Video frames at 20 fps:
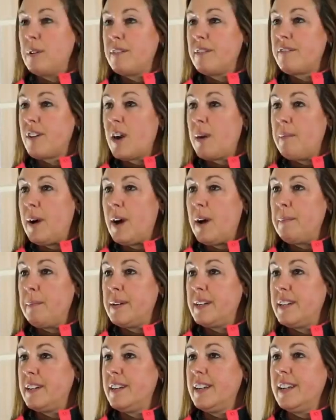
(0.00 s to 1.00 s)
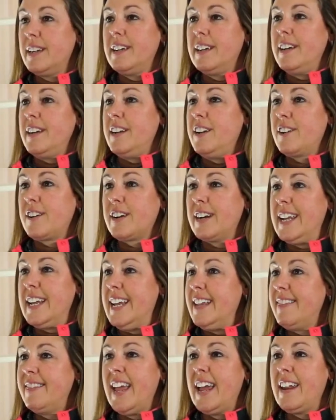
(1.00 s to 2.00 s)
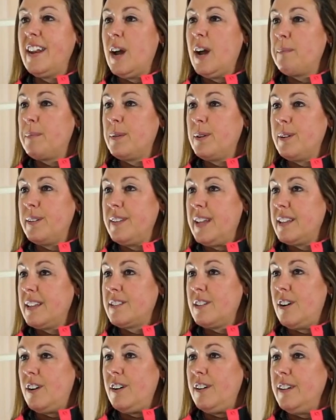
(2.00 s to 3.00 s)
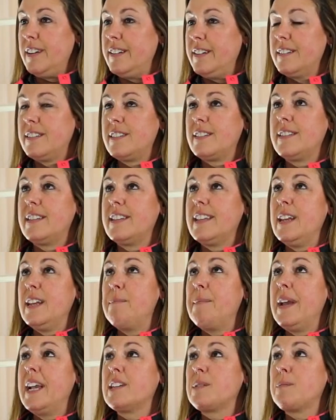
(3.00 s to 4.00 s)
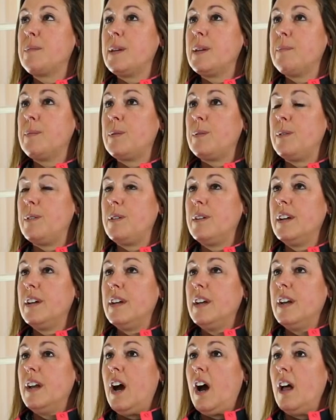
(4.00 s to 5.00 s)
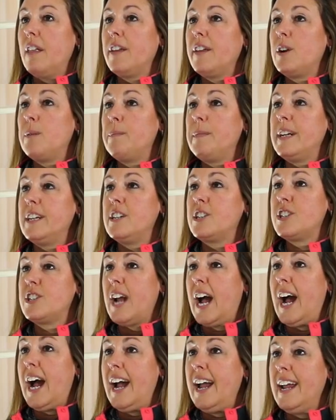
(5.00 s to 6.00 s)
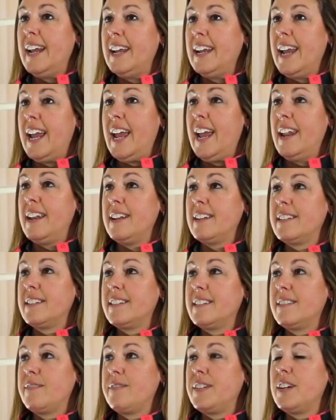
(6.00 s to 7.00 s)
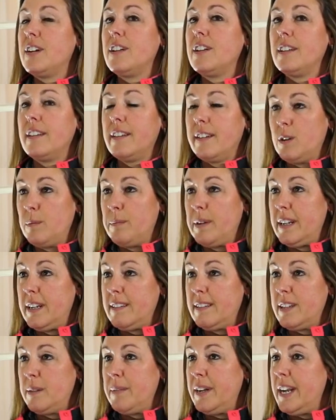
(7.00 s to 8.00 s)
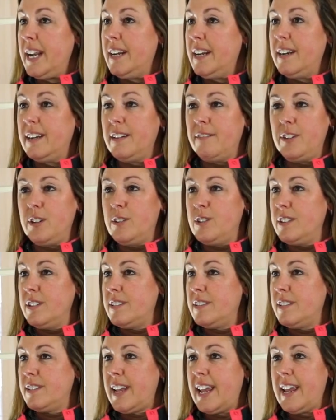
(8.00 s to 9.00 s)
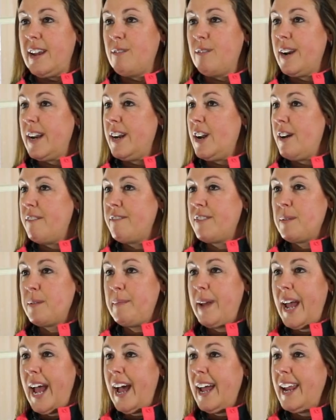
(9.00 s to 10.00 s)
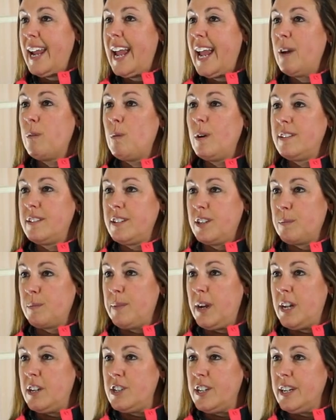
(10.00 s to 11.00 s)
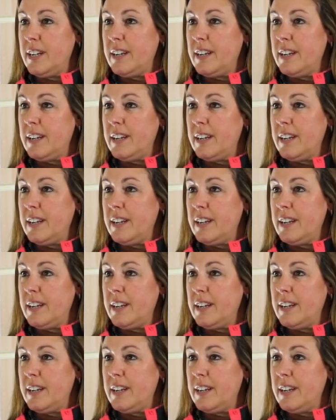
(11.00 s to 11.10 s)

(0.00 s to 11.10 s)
from them, and you're going to hit that number and that's all. And it makes people a little bit shy and feel a little bit intimidated if you just say right off the bat, hey, what's your budget?